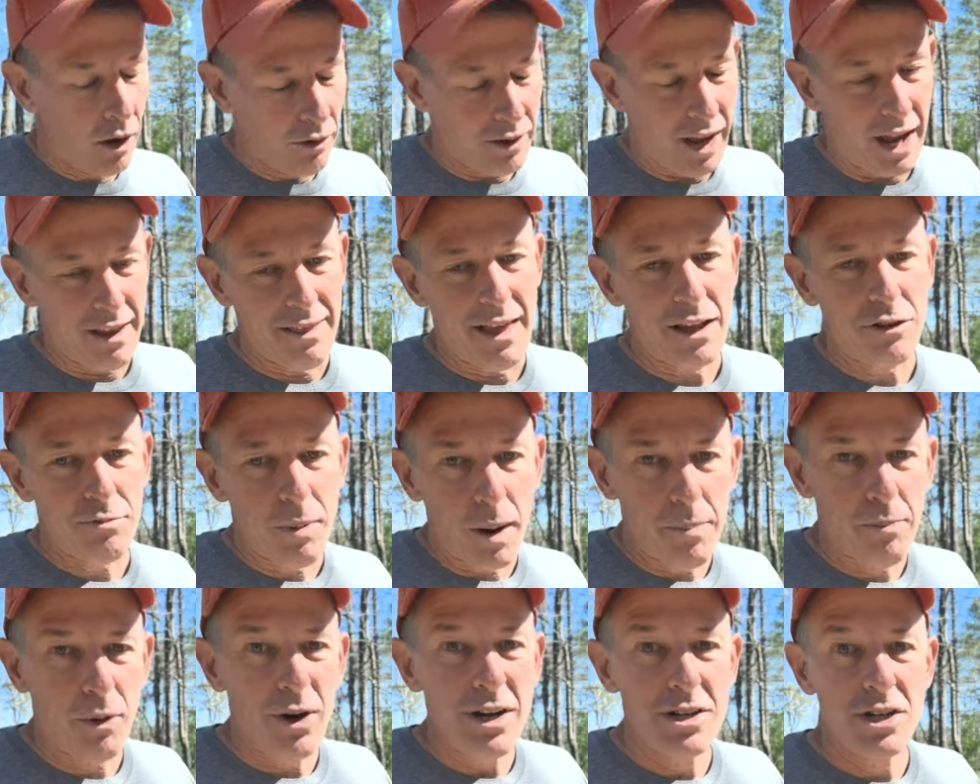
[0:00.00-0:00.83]
Okay,
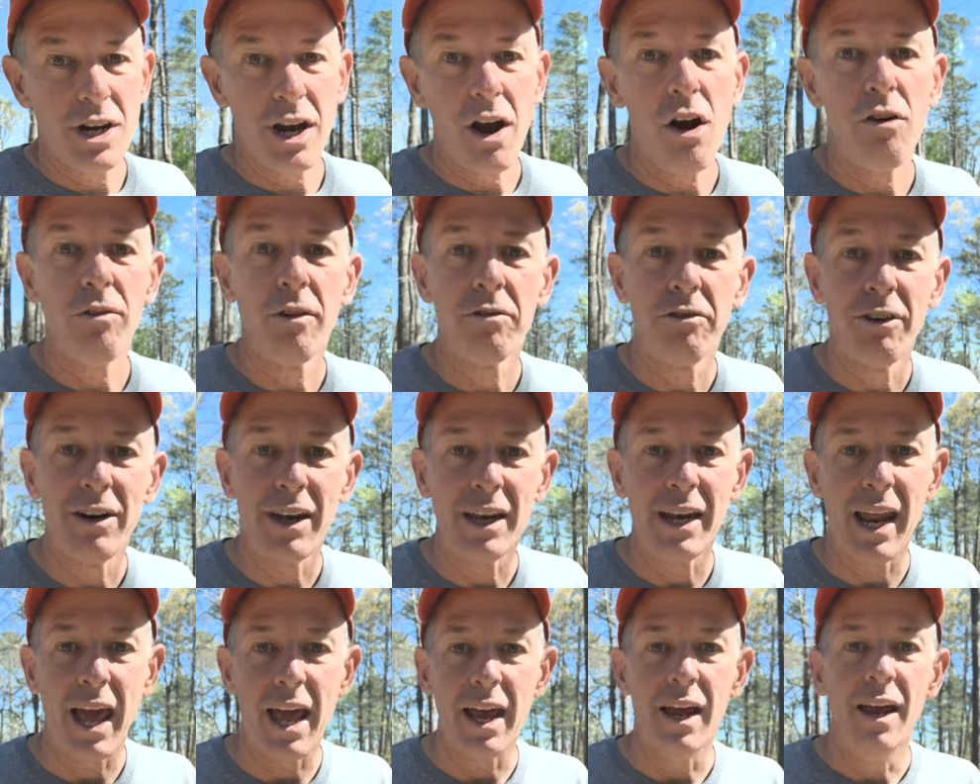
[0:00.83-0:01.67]
that's my preaching over
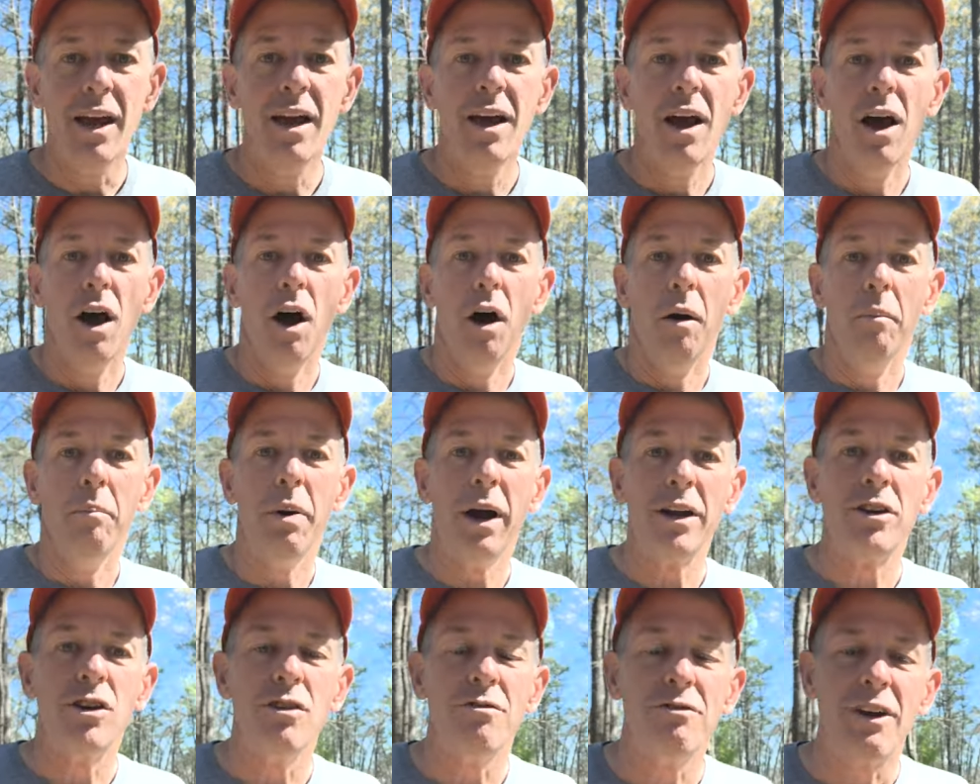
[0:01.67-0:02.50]
for today,
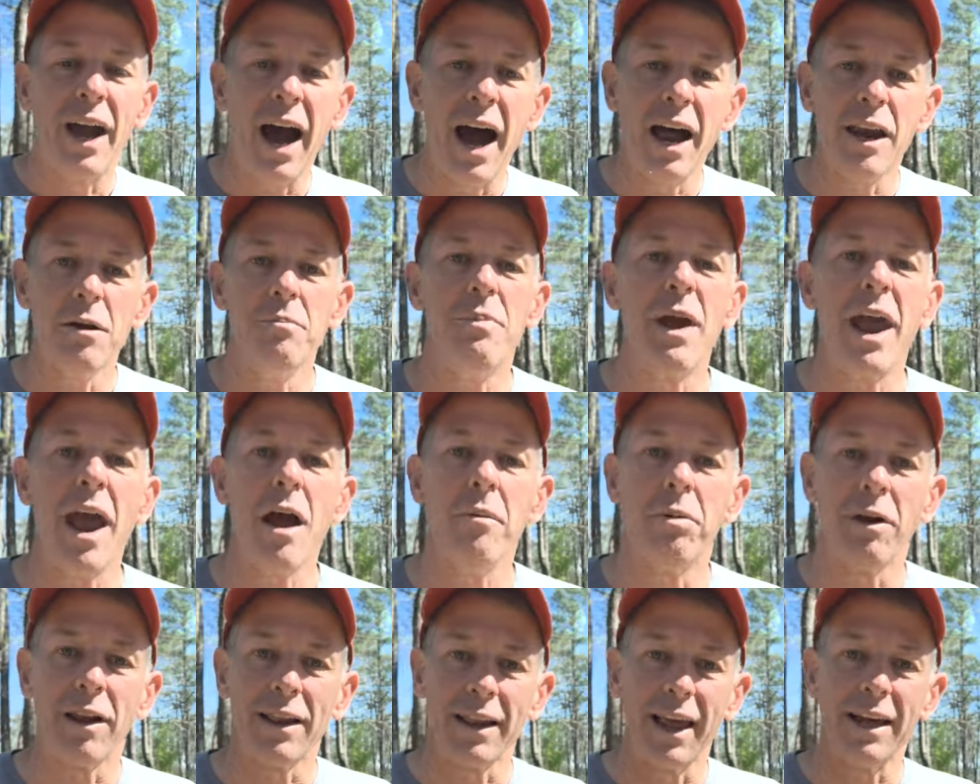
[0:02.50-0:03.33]
but you've got to
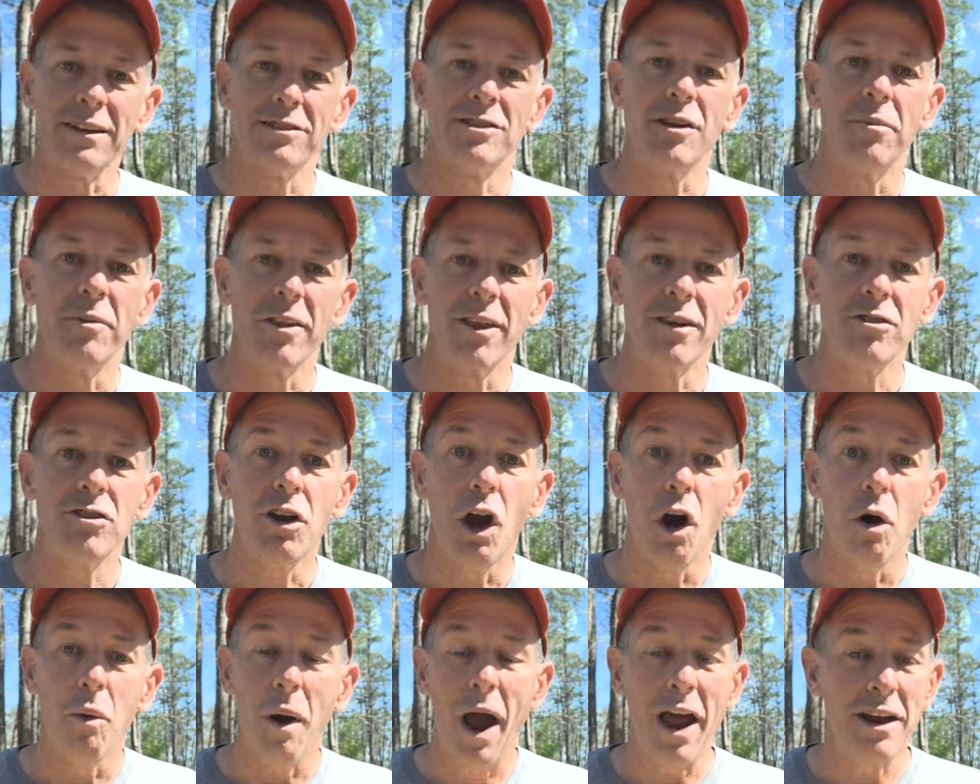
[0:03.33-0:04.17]
be able to let some of
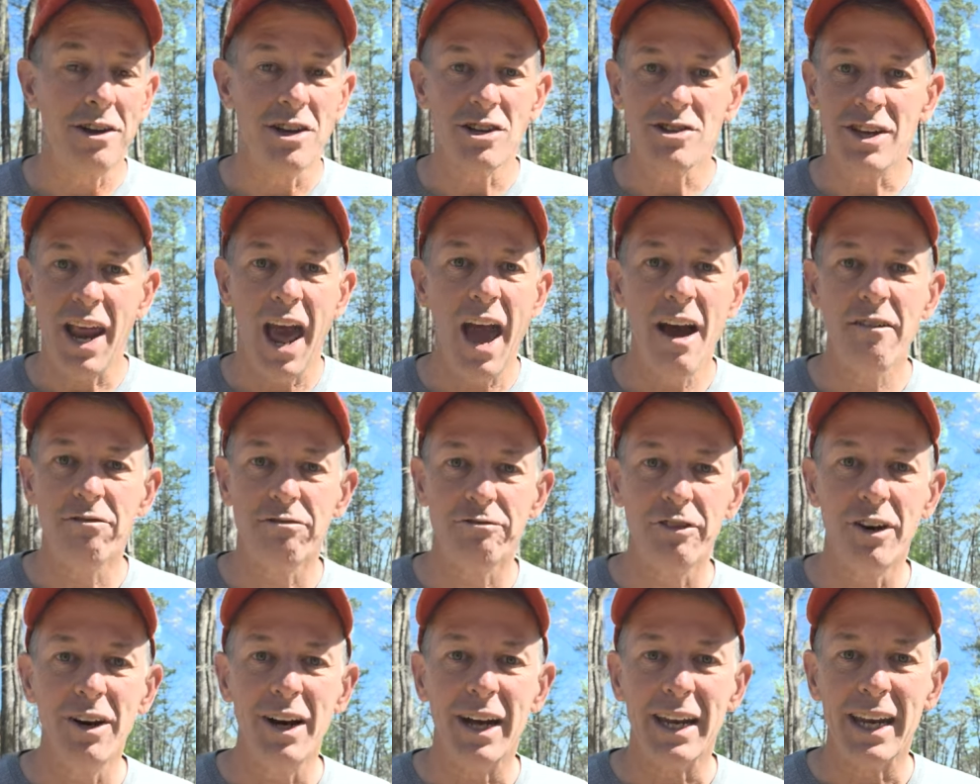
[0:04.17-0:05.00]
this go and just
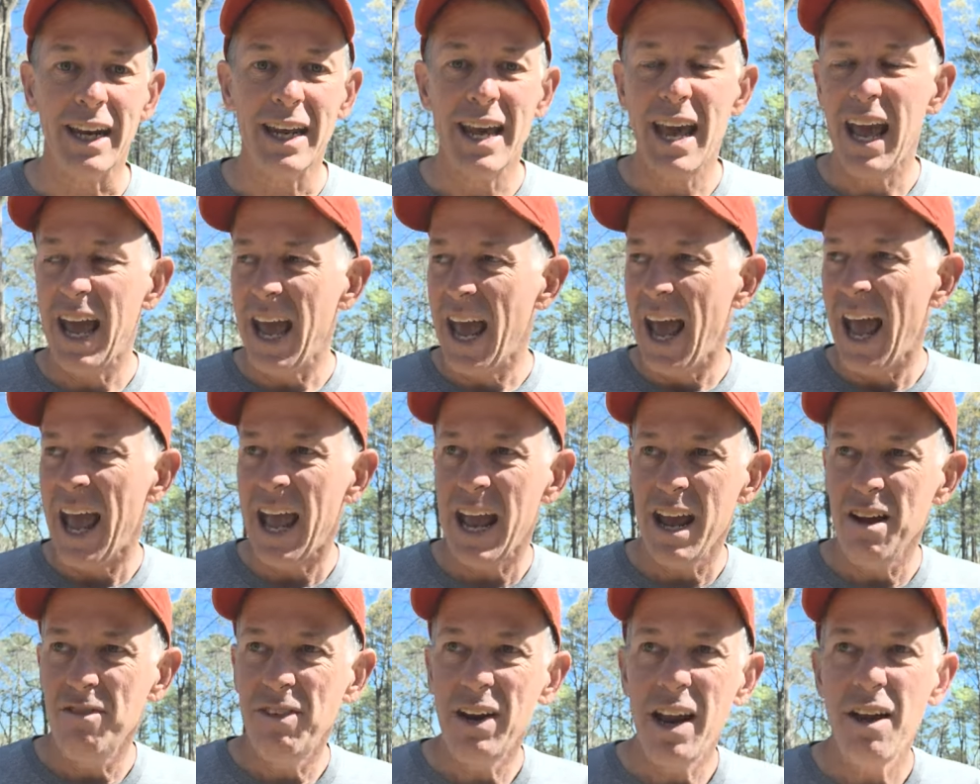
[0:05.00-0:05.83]
have fun.
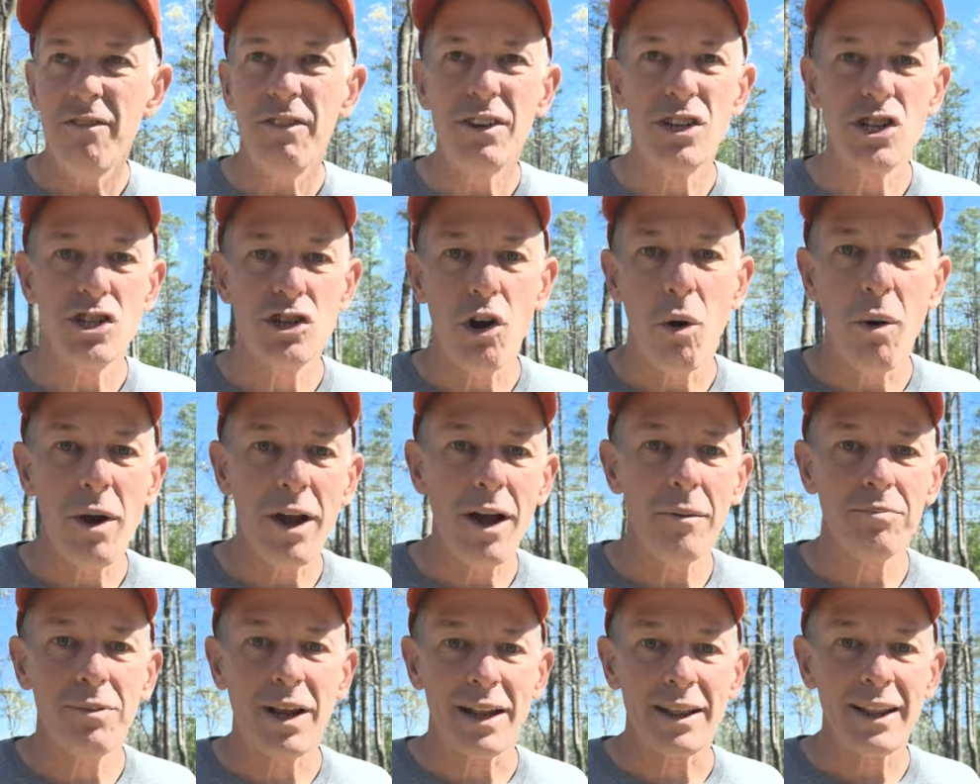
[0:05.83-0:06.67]
Even if it's
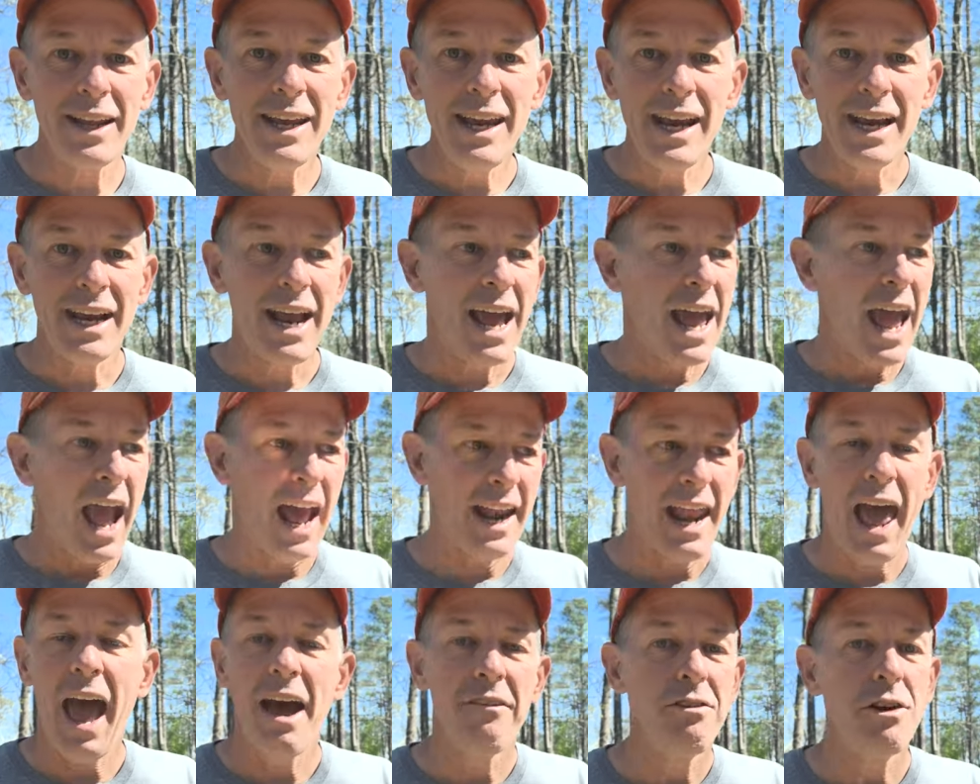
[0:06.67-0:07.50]
showing up to league
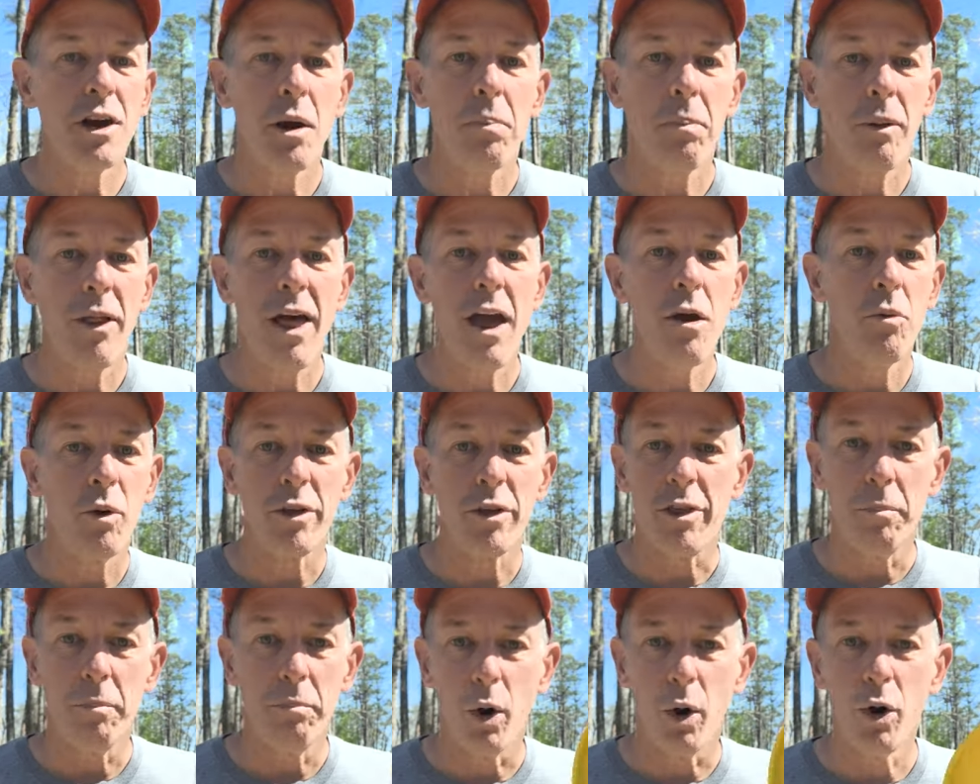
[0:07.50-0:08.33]
and having to play
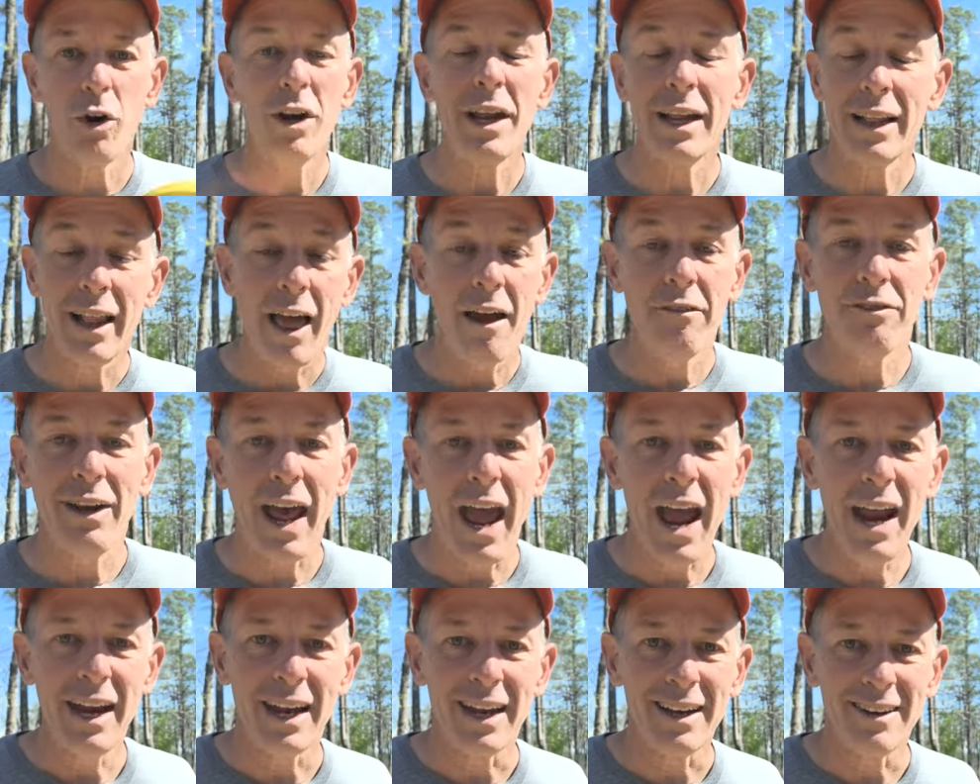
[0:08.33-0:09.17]
with a birdie
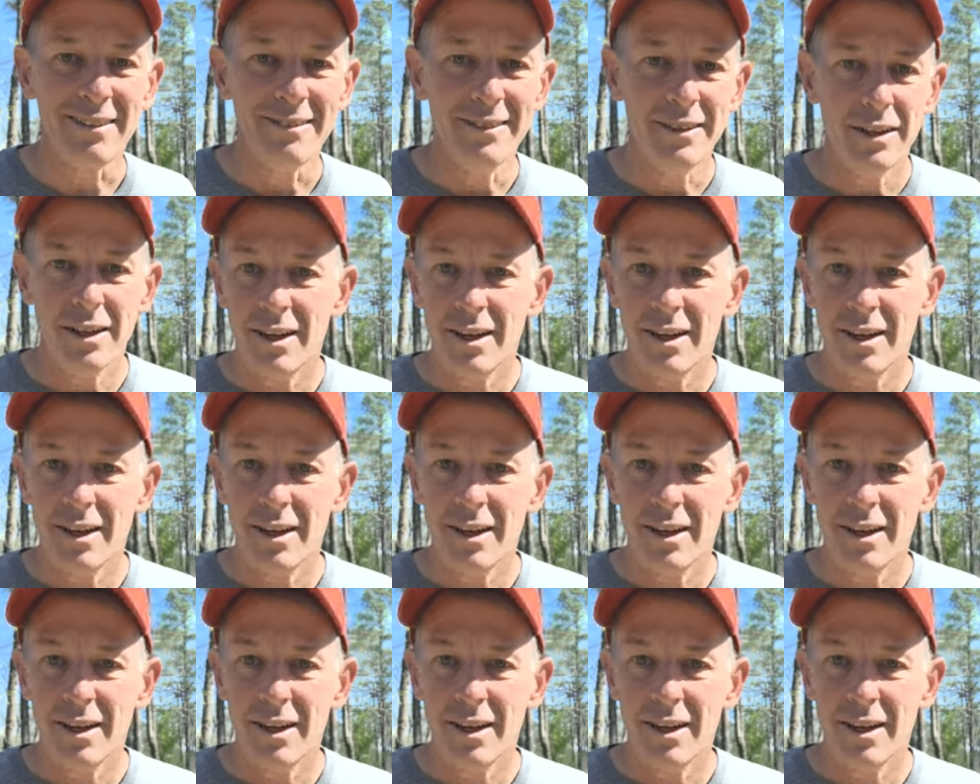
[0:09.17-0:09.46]
left-handed,